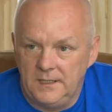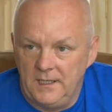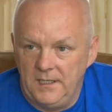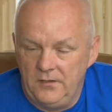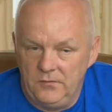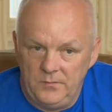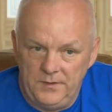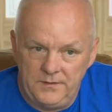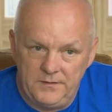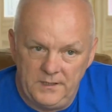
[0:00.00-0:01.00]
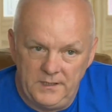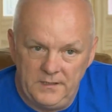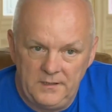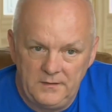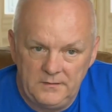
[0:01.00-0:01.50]
And I ended up
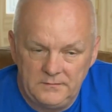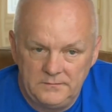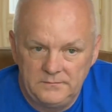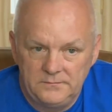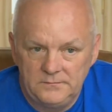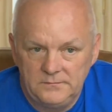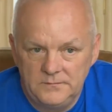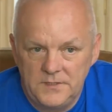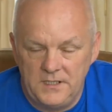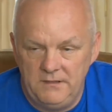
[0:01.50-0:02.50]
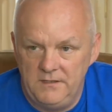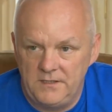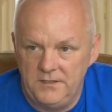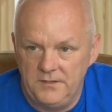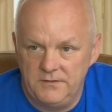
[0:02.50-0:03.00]
with
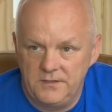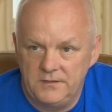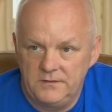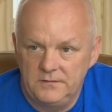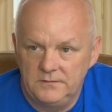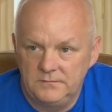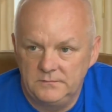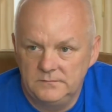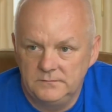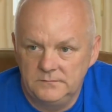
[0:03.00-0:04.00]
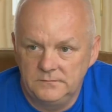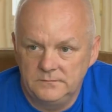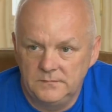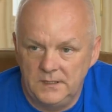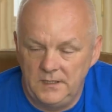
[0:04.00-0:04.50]
serious injuries.
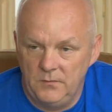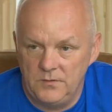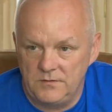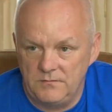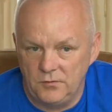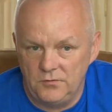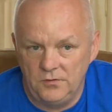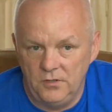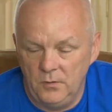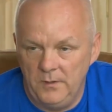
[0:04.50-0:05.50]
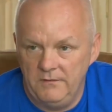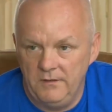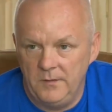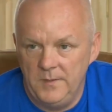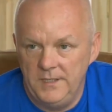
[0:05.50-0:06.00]
And it was touch and go whether
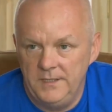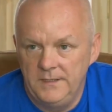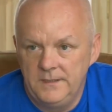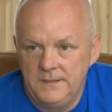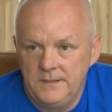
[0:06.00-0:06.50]
or not I made it.